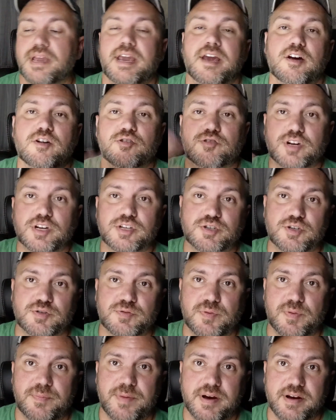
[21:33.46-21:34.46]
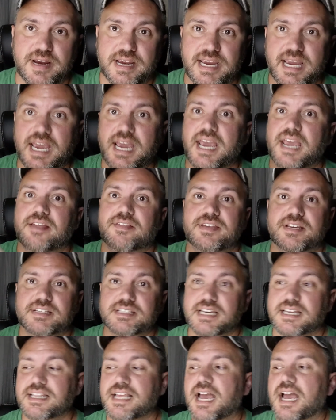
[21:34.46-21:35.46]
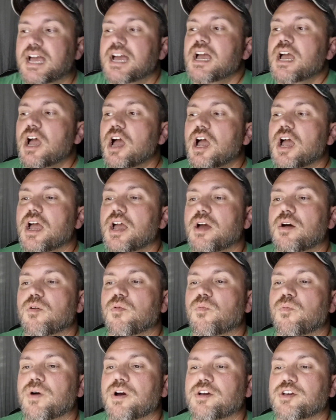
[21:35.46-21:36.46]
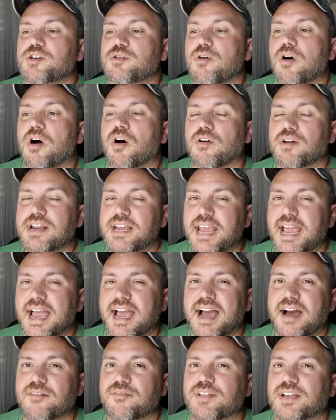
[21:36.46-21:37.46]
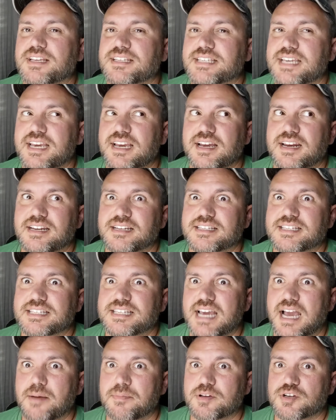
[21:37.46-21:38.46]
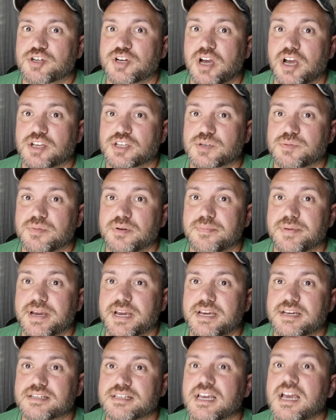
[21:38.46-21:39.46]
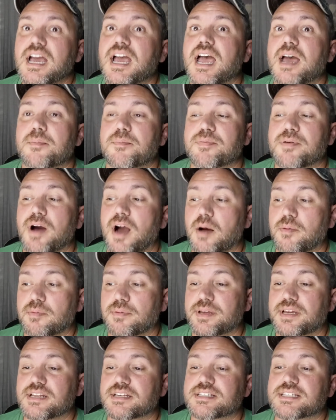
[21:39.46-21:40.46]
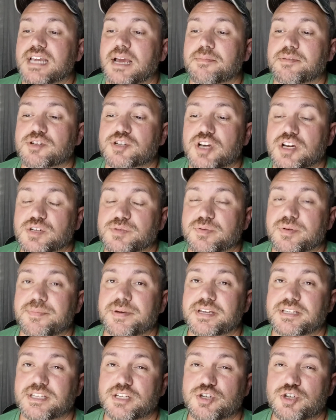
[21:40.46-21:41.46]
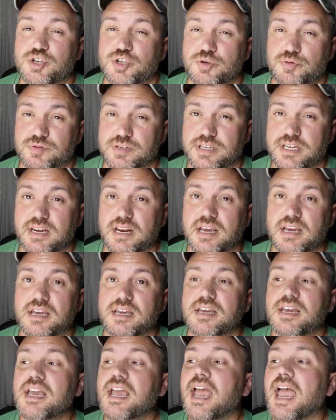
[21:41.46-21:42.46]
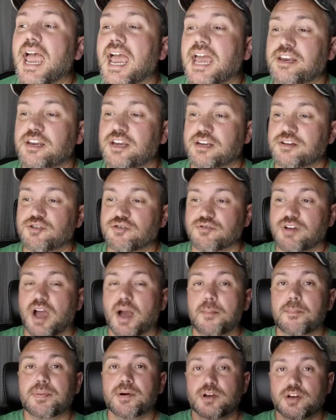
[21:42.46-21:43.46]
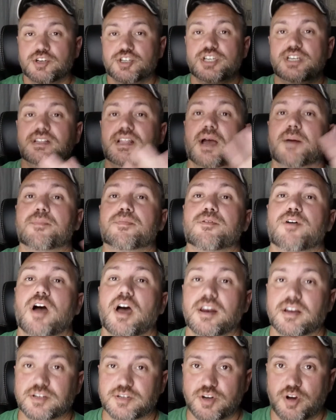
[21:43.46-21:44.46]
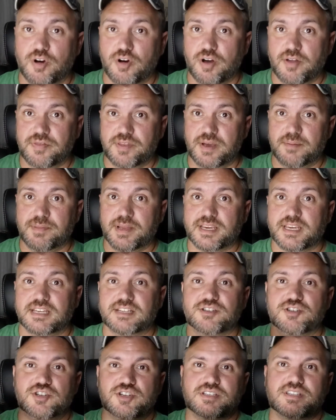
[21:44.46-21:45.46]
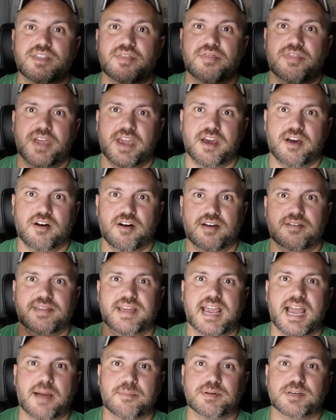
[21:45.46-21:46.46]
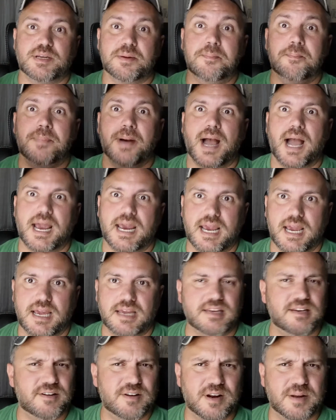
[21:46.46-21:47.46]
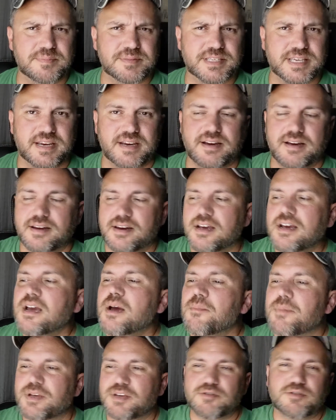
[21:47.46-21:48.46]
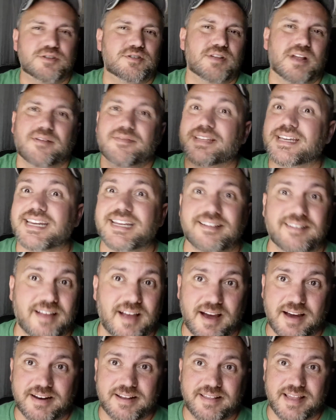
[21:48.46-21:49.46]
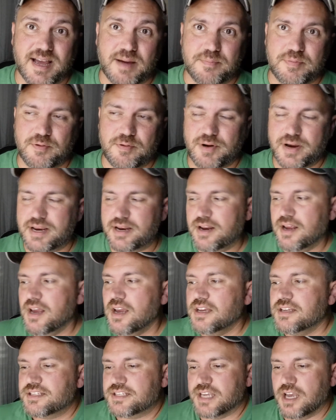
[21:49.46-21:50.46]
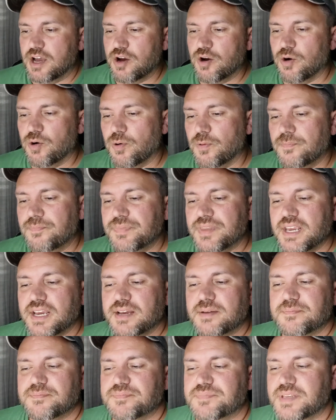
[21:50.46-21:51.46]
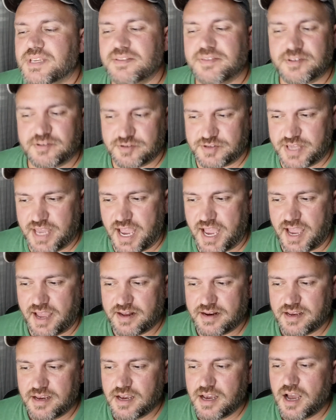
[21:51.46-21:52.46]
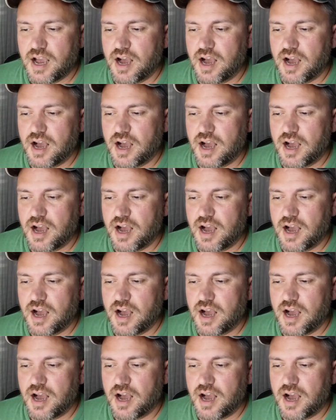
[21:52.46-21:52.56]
hairdressers with Mary Kay, things like that, where you already have, like, say, an established customer base, and probably an established customer base that's using it, and you're not pushing that product on them like it's just there and they happen to buy it, you know what I'm saying? But you can do that with any line at that point. So there's that.